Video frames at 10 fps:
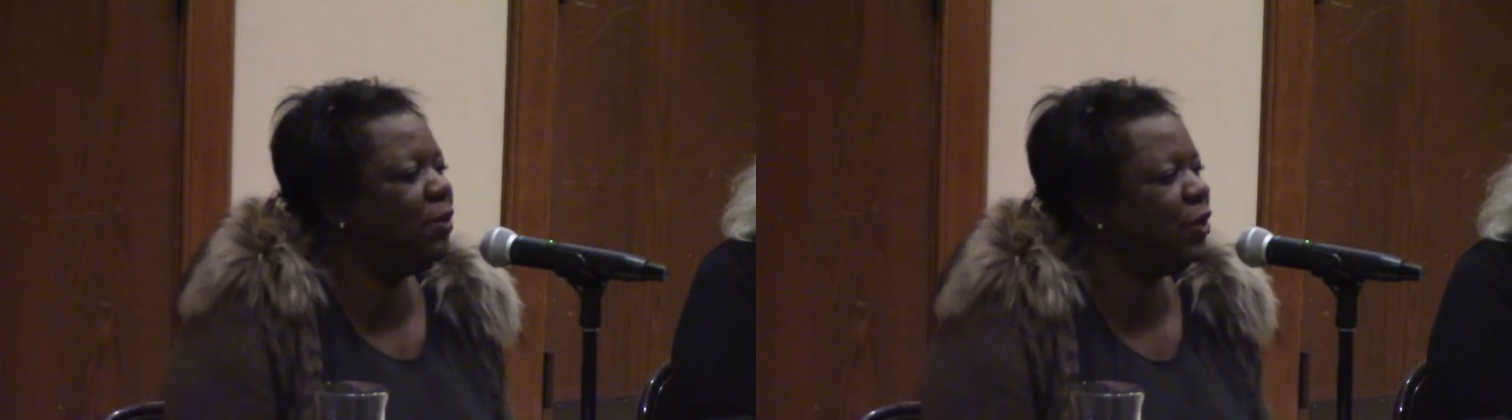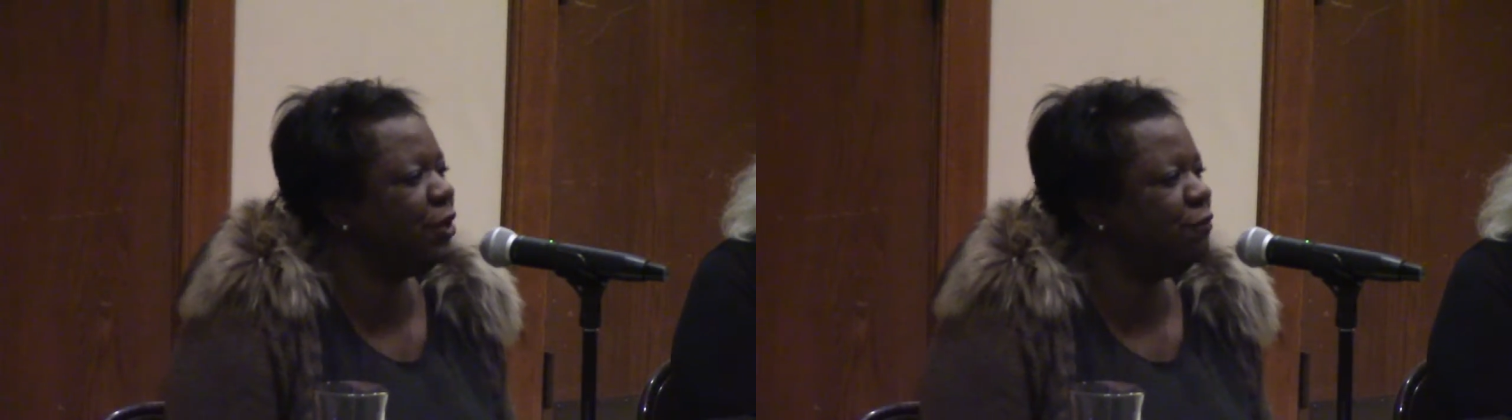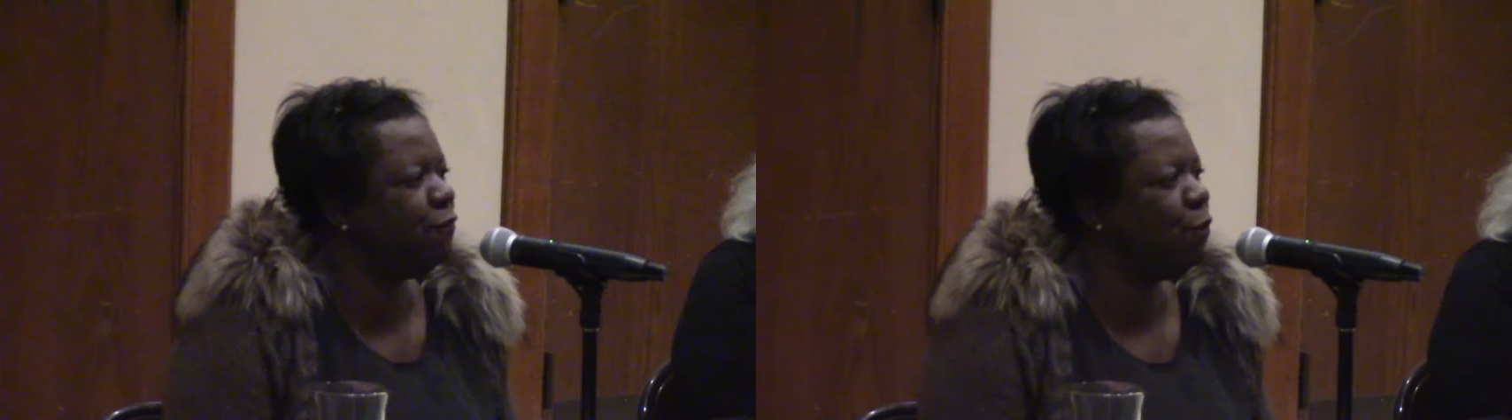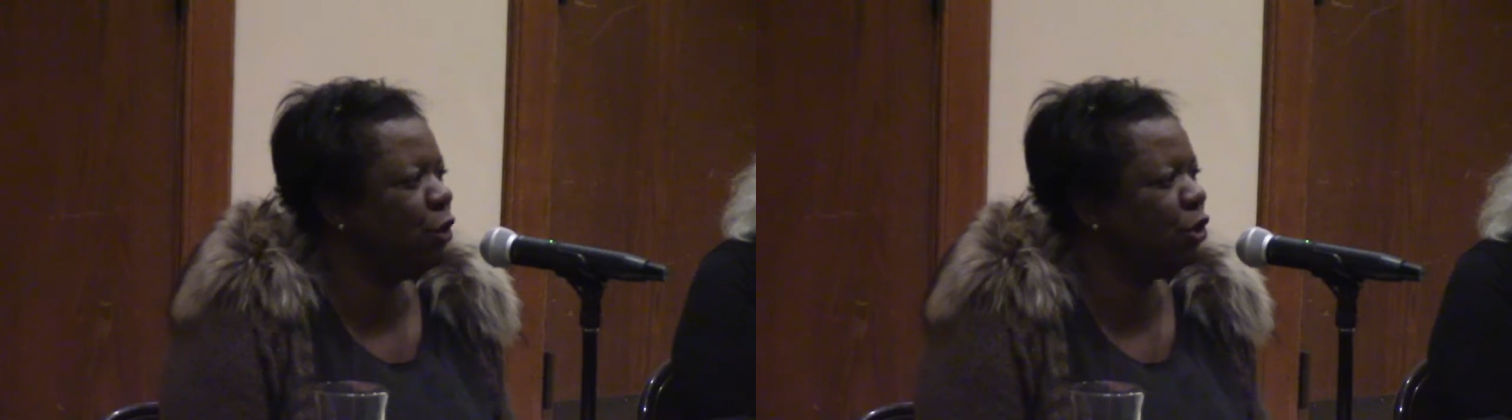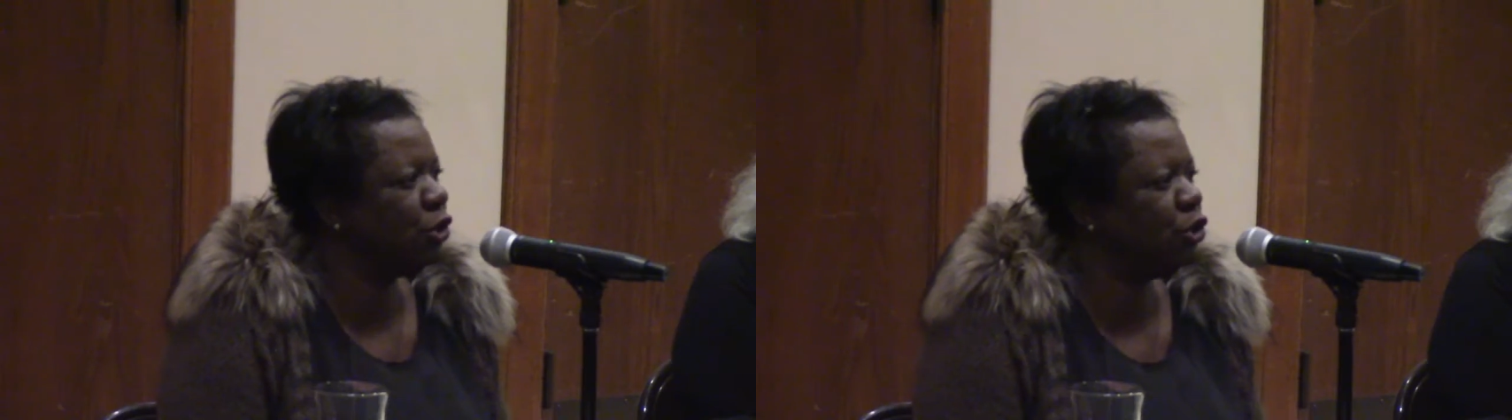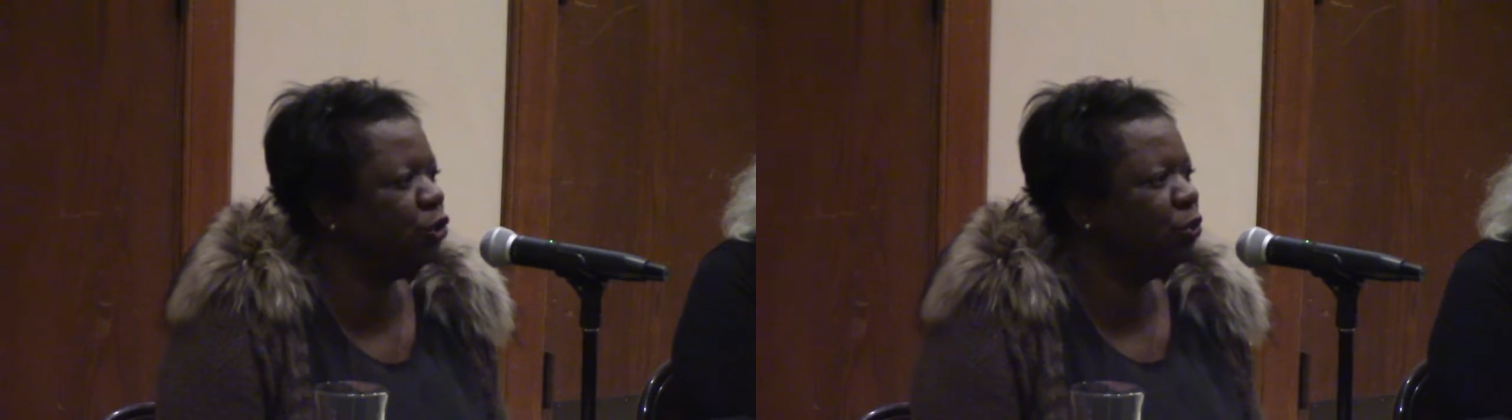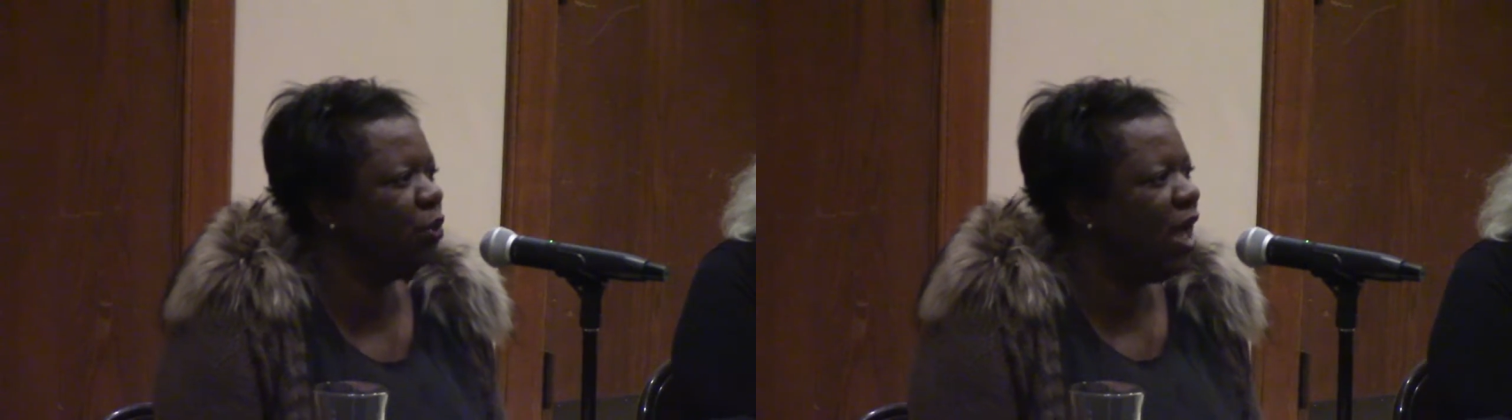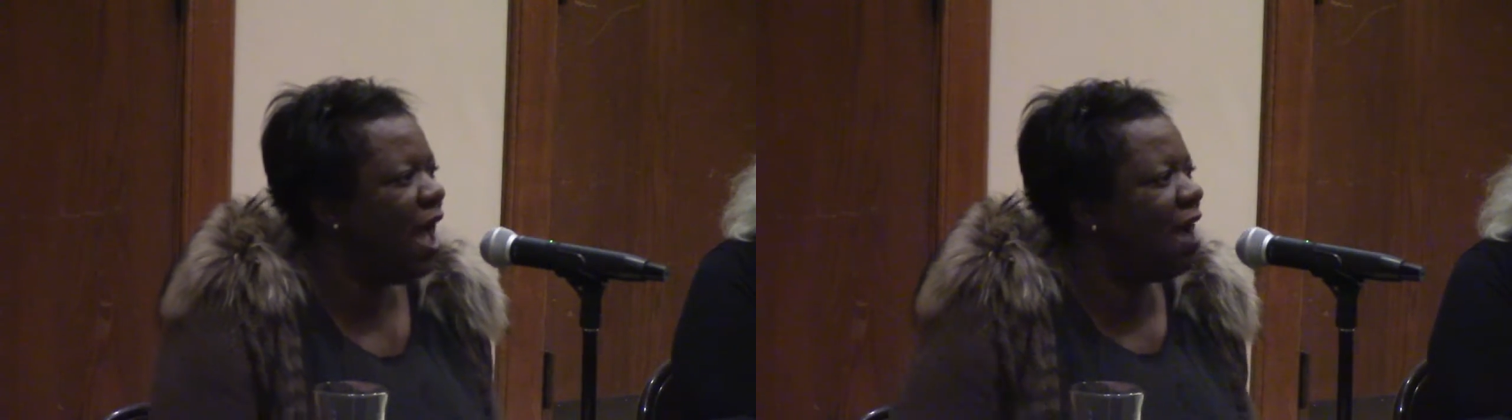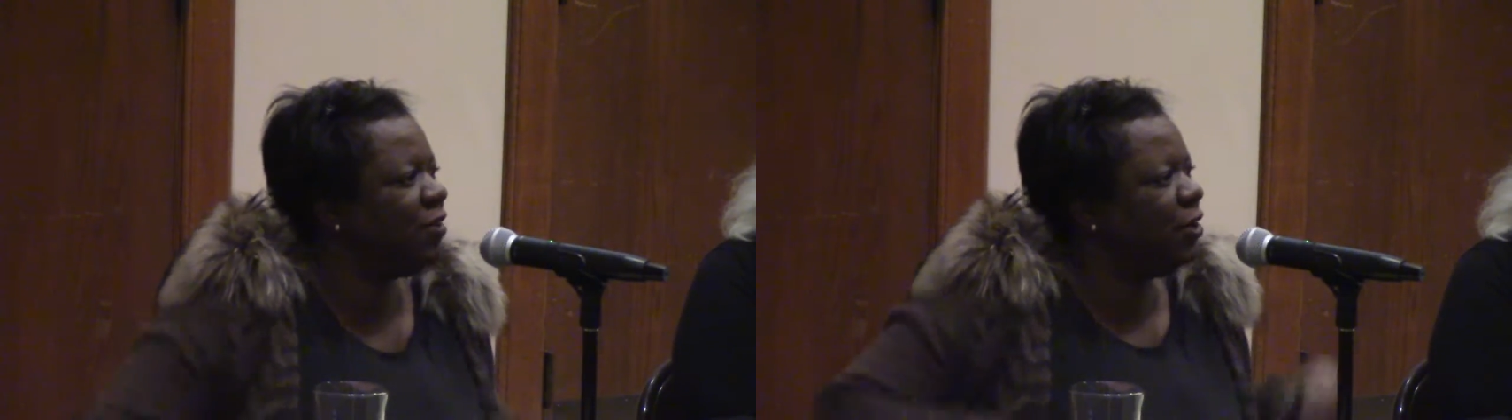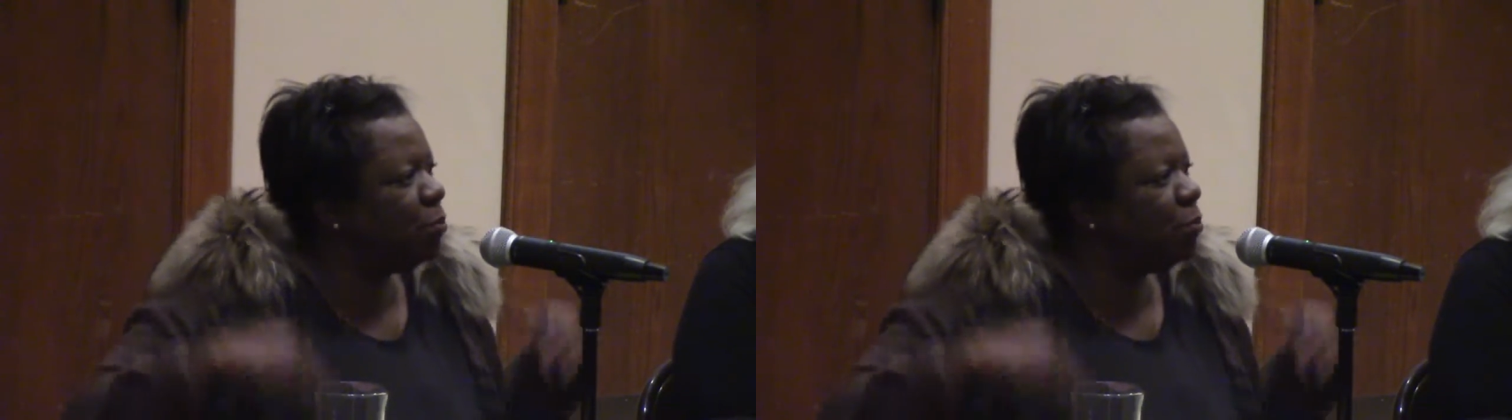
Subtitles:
looking forward to having